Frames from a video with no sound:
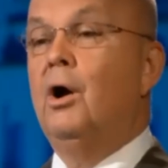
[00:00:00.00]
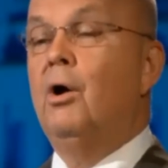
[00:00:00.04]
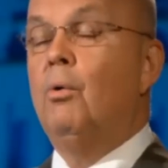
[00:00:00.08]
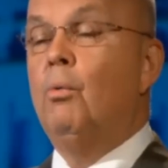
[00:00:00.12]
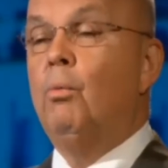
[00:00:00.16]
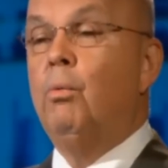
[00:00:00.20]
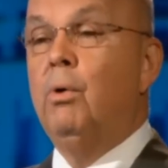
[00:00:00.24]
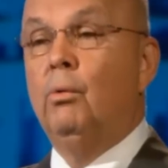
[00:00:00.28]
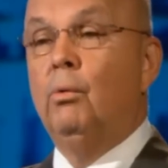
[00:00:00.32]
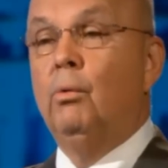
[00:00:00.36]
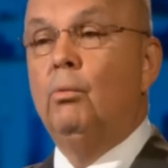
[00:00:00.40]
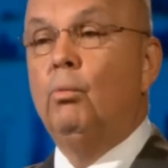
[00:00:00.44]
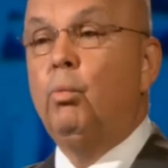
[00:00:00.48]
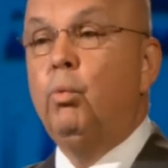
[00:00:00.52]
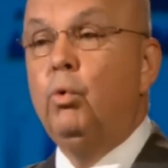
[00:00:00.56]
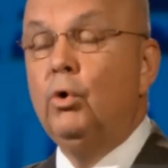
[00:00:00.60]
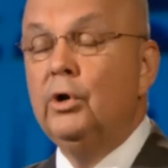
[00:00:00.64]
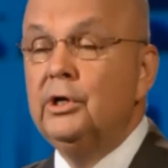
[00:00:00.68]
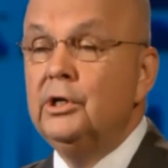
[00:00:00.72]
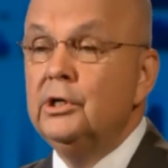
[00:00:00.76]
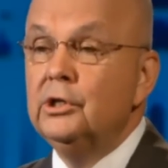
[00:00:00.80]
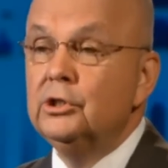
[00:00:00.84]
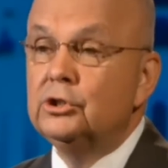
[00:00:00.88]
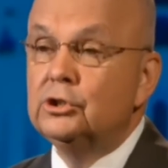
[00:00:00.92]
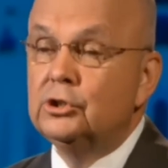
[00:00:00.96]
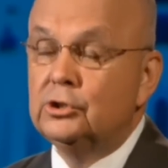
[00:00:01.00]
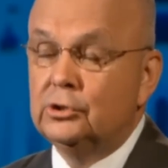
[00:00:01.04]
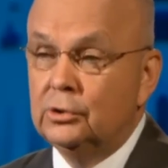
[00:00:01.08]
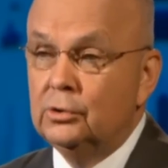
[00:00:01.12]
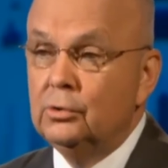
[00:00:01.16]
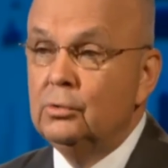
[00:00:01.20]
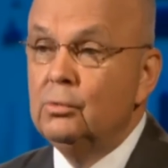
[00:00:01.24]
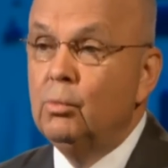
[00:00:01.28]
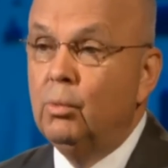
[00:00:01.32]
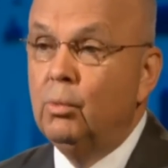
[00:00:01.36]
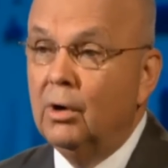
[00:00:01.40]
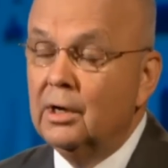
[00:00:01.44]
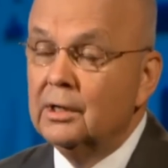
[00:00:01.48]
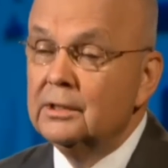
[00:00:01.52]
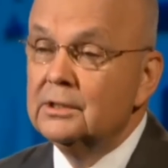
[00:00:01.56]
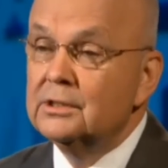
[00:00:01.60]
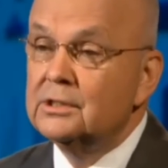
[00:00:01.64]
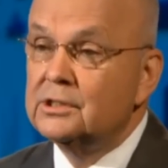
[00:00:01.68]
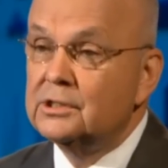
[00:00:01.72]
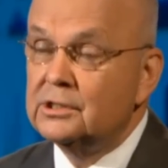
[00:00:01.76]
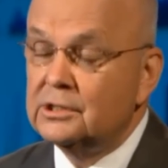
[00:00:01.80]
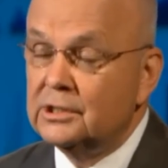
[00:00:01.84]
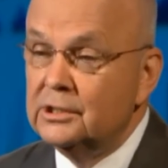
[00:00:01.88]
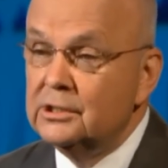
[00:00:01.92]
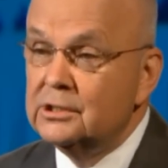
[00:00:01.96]
in the universe. Well, wouldn't you want
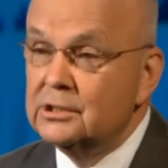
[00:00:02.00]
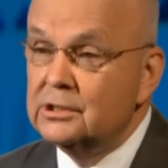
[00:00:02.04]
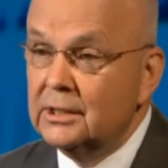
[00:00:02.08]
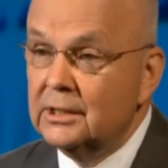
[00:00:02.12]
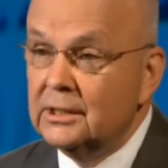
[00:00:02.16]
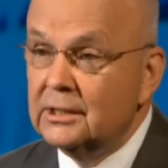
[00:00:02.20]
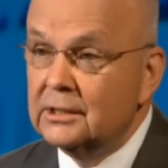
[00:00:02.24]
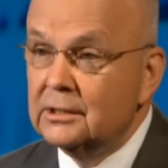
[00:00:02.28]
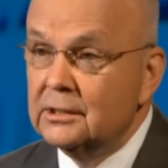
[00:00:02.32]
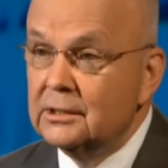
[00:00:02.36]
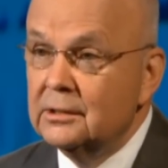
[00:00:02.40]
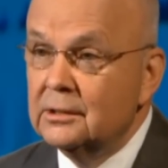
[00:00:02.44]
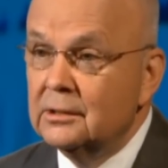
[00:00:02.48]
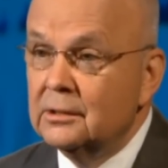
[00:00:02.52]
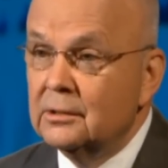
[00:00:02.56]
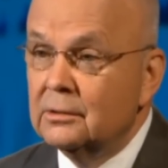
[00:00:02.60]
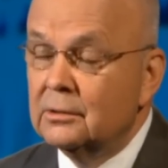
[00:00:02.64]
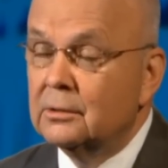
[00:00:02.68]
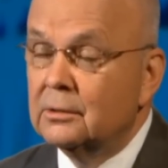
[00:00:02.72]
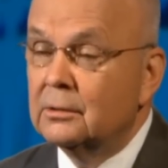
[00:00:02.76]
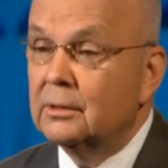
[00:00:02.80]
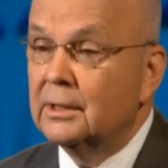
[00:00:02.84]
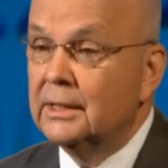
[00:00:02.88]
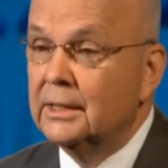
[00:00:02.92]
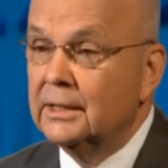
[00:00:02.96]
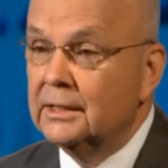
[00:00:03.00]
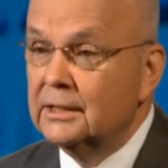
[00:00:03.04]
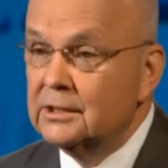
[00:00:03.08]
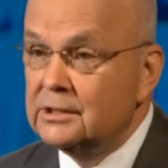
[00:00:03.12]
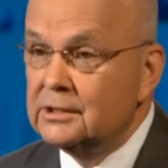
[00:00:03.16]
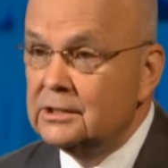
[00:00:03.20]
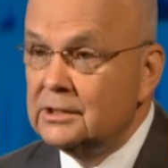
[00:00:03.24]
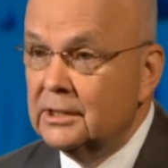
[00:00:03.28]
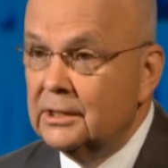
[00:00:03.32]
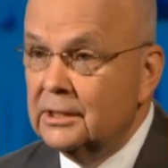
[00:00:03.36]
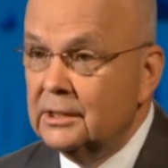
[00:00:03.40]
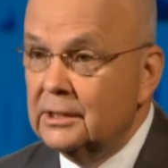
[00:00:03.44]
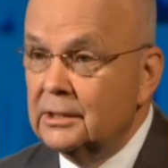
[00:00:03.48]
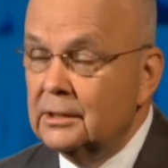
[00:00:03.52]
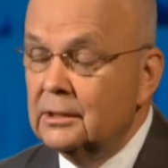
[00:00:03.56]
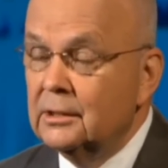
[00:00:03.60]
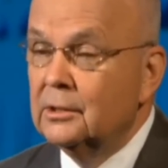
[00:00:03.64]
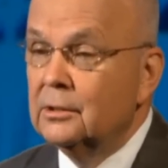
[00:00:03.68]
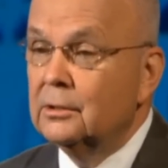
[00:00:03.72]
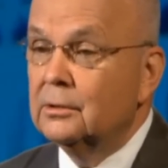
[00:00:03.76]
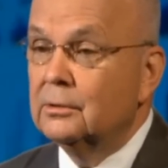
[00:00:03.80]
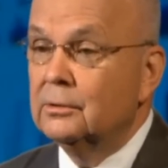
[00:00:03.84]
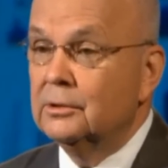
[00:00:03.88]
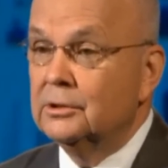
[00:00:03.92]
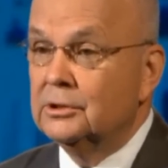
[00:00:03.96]
CSEC or NSA
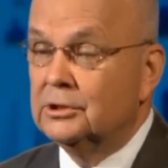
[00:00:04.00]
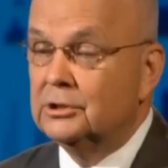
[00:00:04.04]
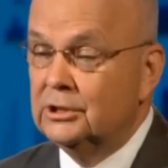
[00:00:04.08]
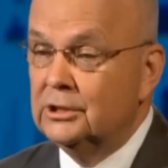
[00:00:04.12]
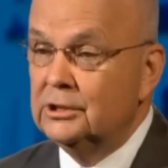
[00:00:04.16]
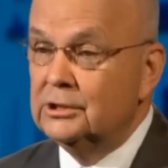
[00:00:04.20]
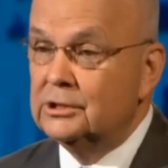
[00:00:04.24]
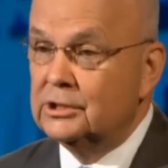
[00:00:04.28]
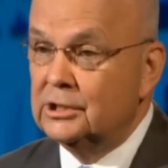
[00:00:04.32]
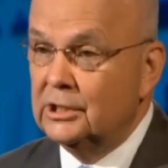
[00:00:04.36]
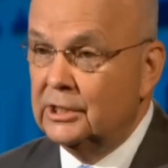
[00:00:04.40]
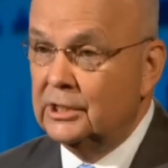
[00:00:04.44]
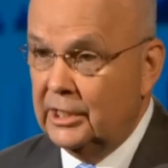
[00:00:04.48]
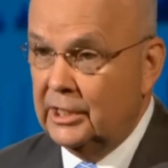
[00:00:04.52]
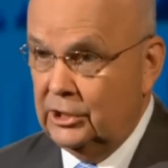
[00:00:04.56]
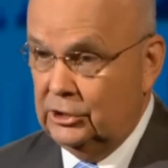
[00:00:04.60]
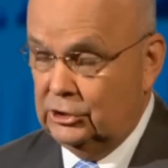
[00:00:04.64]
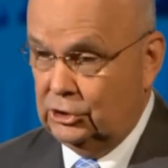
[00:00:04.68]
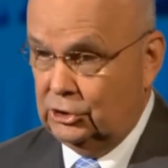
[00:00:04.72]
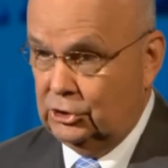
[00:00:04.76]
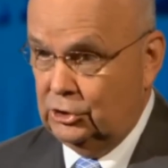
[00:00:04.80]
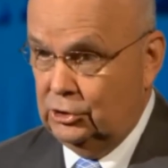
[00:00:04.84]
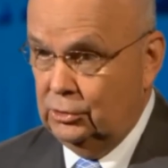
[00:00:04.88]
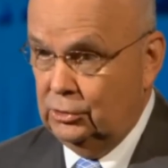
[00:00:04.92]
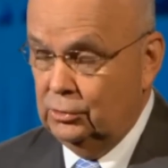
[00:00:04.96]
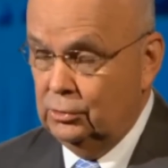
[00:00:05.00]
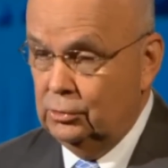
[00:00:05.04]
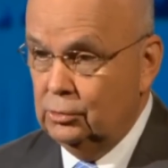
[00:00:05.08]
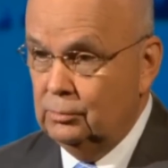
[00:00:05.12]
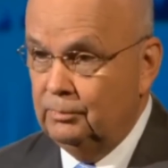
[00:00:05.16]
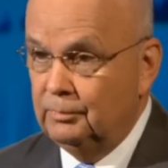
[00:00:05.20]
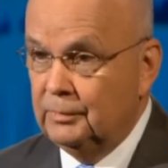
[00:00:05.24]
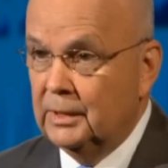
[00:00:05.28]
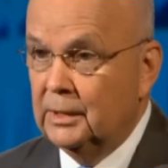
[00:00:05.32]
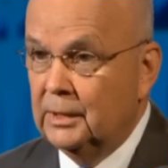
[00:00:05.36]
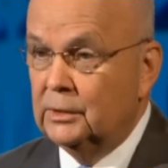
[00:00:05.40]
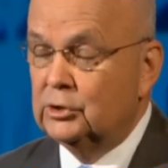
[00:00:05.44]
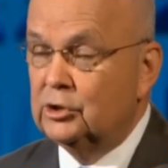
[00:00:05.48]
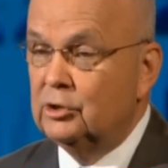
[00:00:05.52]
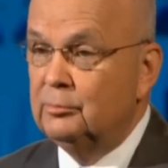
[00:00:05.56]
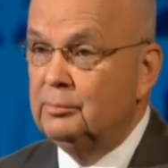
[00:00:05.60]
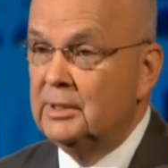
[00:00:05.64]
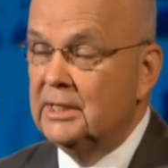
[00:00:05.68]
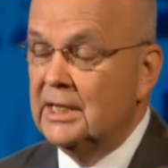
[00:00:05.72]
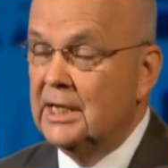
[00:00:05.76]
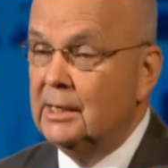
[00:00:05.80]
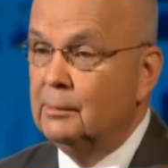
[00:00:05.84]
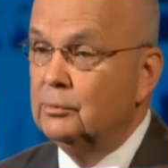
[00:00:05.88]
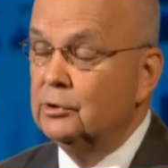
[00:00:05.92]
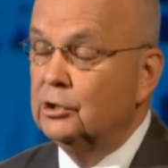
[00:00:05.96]
or GCHQ to
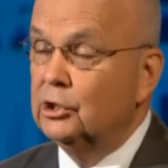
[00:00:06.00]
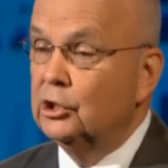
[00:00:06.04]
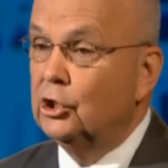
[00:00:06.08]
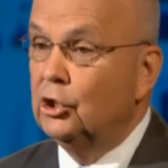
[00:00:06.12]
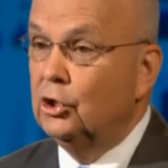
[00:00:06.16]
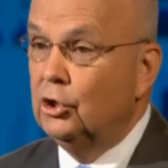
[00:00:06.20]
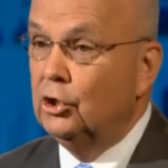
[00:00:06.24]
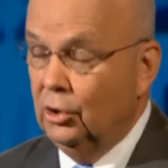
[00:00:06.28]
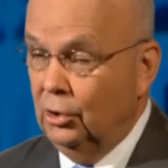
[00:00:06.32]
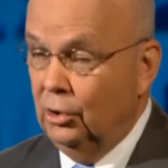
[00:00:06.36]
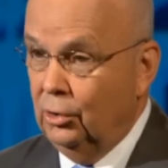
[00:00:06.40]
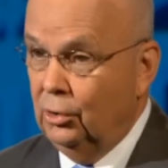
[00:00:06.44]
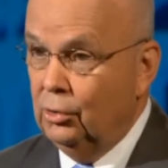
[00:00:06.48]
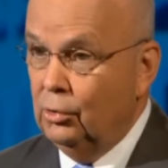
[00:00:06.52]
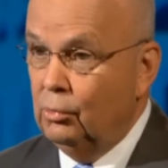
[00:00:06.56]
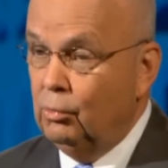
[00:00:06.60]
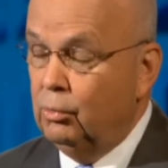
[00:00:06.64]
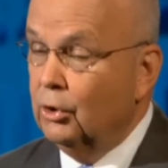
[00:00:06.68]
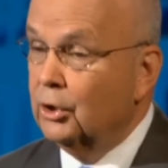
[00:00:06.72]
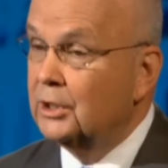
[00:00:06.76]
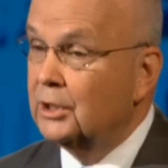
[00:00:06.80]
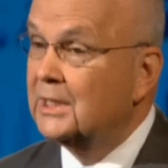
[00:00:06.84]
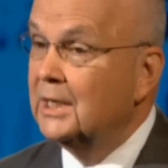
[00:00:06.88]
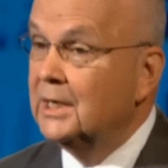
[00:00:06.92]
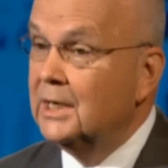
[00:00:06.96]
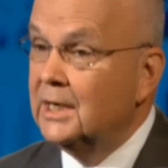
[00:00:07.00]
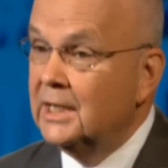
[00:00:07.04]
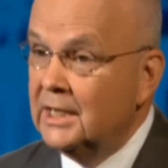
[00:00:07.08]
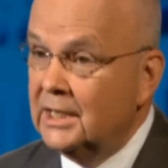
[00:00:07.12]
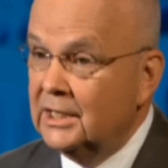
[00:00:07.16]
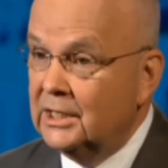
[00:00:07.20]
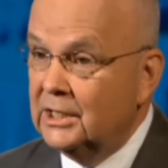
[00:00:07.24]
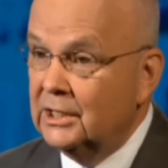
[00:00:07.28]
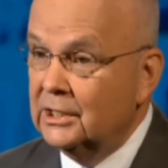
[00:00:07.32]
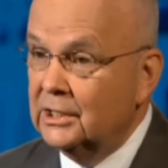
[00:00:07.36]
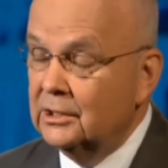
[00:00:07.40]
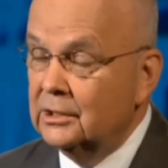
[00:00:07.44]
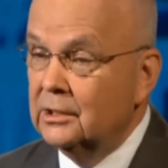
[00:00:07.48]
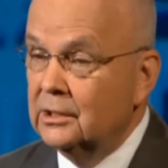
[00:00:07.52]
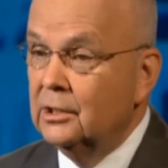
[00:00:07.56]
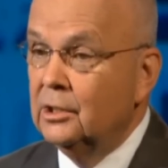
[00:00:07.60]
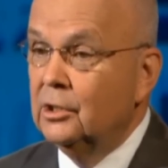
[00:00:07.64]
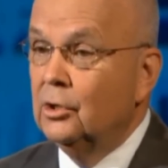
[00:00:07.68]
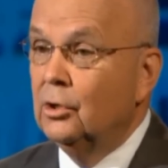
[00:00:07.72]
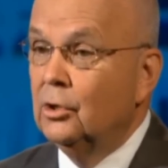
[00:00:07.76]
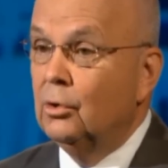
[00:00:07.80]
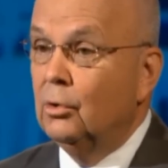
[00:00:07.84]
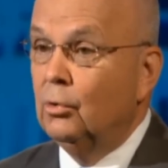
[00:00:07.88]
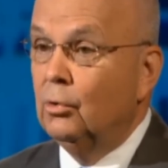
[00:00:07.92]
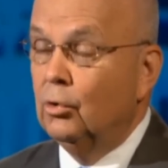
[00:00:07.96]
be able to go where Canadian
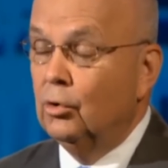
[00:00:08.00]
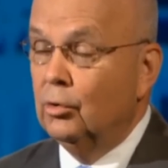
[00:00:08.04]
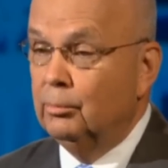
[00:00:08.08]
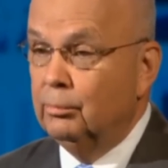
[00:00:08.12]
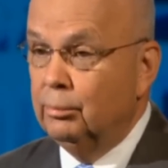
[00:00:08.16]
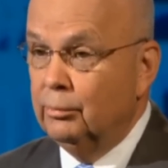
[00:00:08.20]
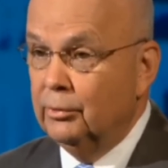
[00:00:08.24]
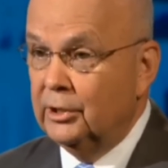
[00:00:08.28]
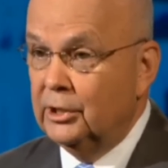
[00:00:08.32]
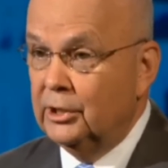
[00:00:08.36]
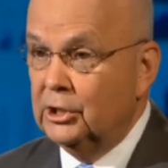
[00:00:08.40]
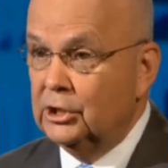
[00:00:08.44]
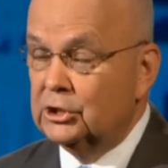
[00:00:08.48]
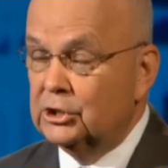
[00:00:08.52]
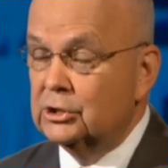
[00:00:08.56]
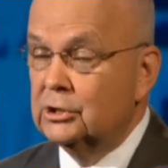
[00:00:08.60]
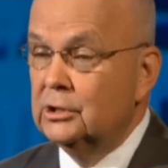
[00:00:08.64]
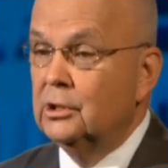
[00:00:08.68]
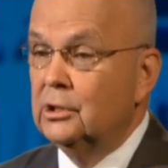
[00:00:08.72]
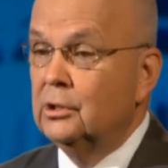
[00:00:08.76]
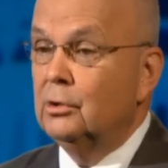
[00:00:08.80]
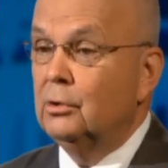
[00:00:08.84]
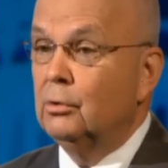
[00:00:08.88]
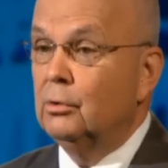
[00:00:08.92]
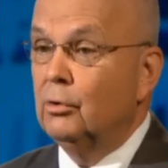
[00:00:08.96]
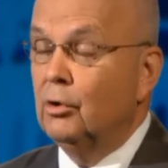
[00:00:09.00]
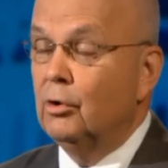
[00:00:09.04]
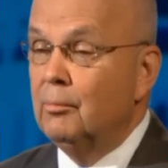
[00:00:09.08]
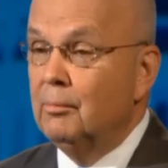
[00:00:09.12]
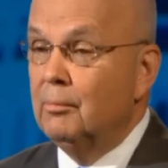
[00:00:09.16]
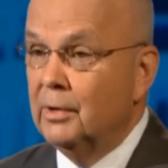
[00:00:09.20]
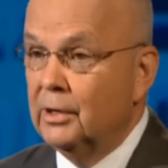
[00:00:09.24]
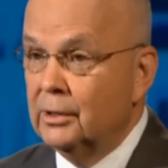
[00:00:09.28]
or British or